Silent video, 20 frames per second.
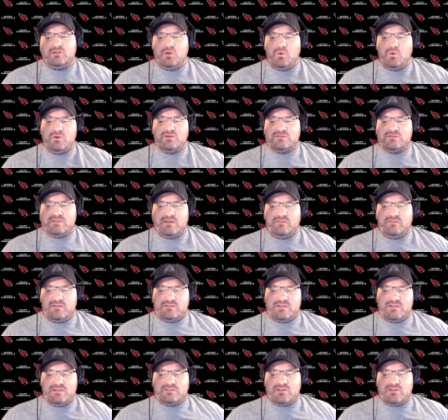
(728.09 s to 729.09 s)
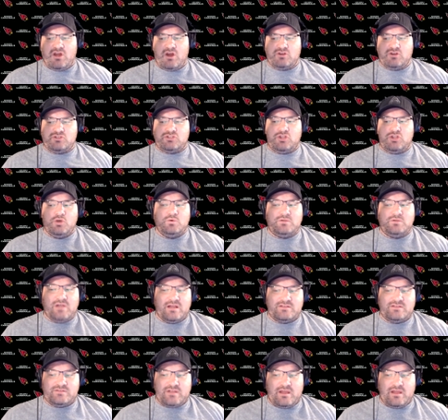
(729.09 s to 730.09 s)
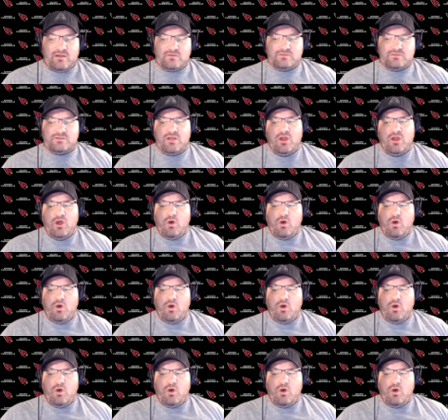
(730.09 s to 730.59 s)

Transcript: two hundred seventy-six yards, two touchdowns,